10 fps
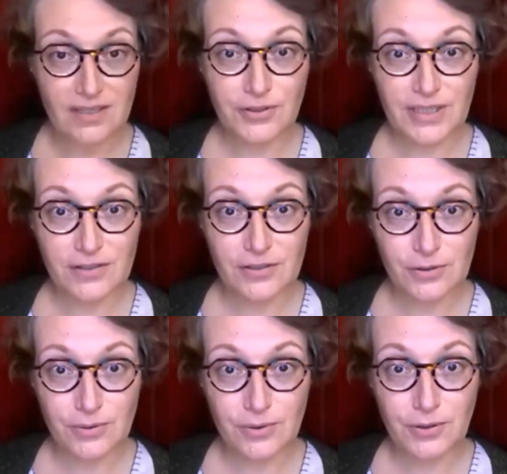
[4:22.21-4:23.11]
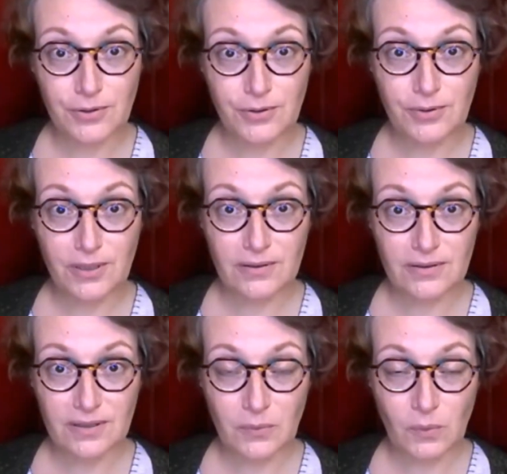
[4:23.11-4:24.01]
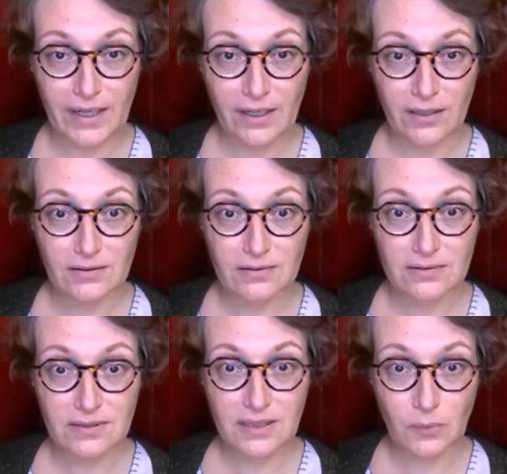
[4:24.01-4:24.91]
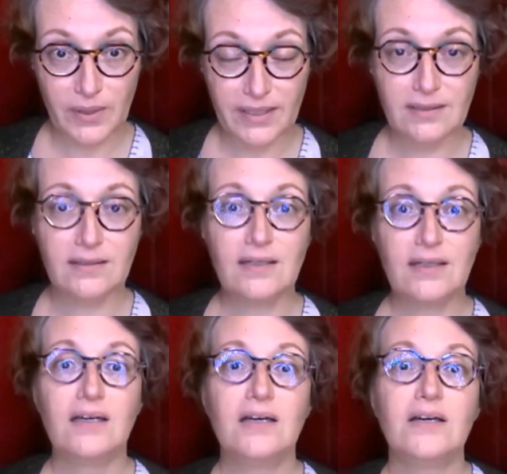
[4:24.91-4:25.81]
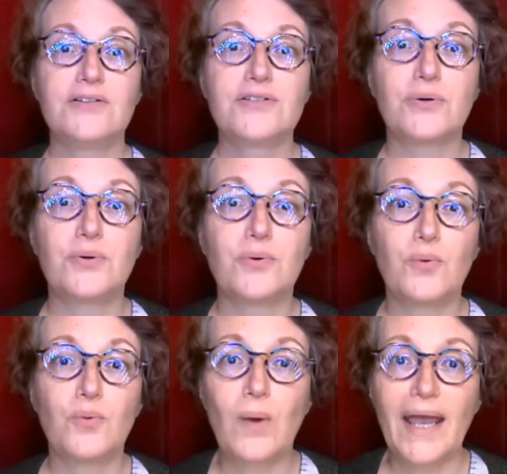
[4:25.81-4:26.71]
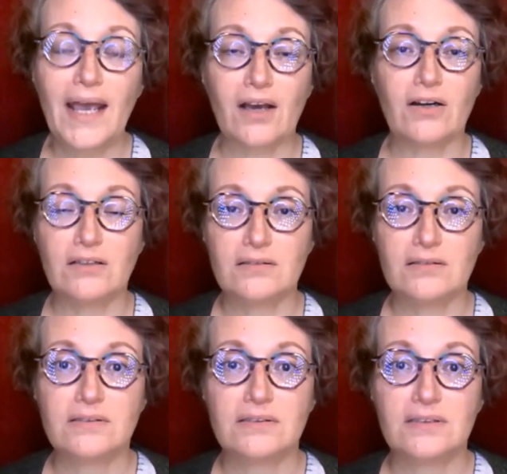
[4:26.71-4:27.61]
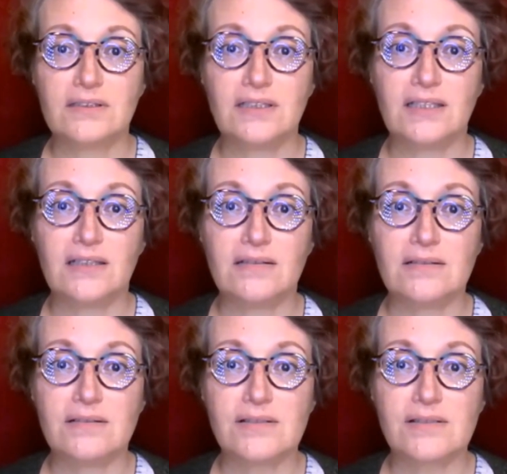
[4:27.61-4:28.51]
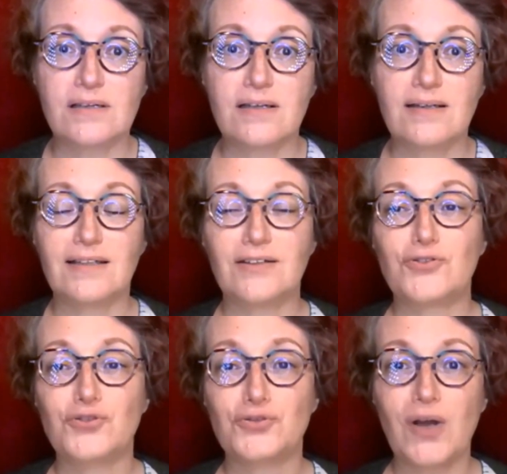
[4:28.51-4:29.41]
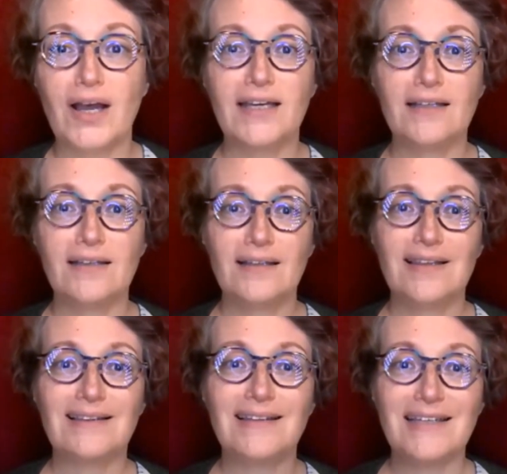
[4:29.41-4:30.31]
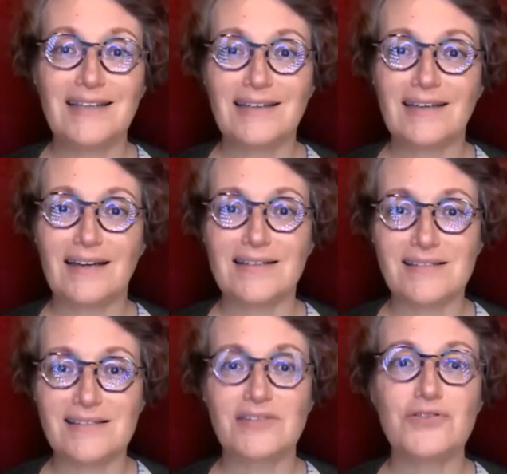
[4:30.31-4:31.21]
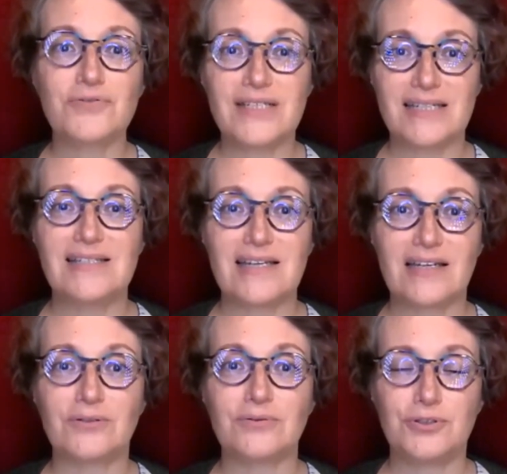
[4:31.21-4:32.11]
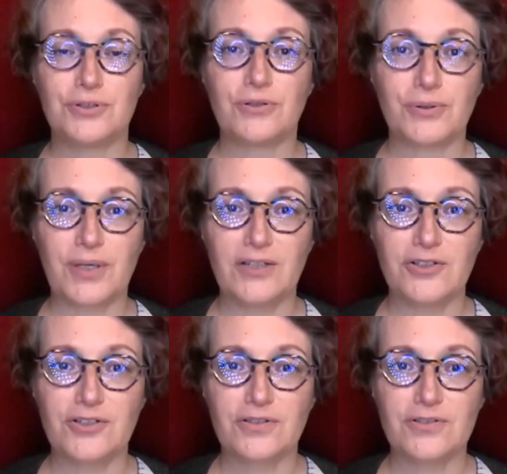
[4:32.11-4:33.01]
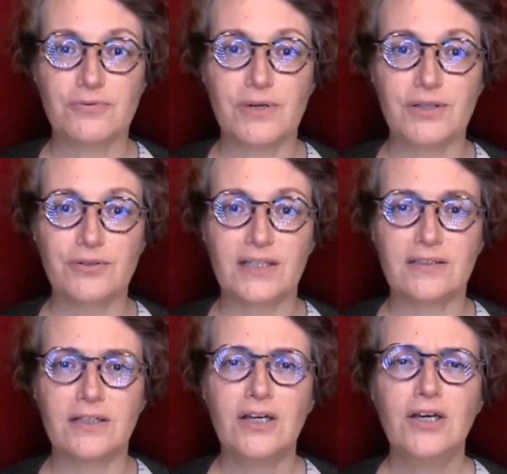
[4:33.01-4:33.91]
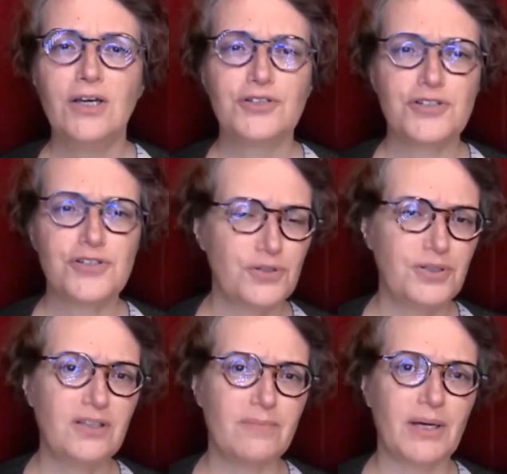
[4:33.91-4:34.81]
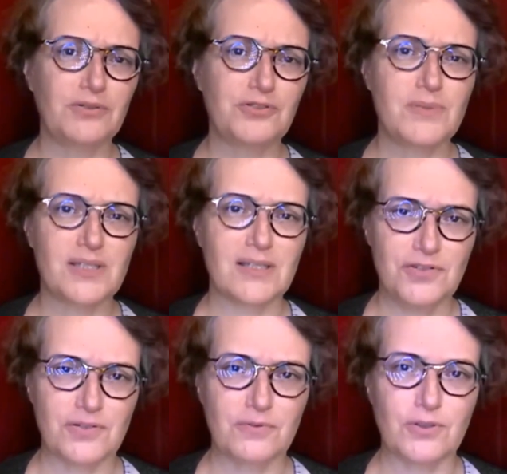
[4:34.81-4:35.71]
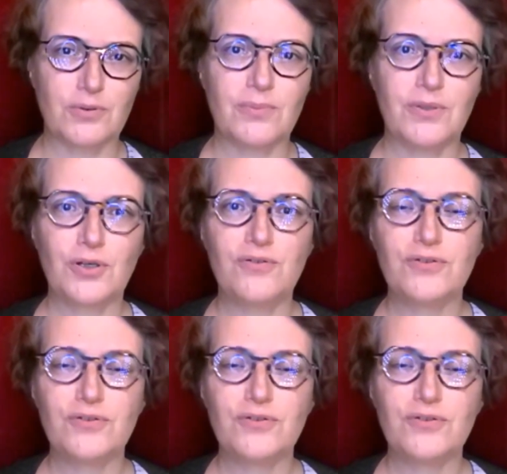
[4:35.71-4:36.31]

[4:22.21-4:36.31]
you needed to do who and where and when. So where is try linking a sensory detail to the location. So rather than she stood in the battleship's engine room, go for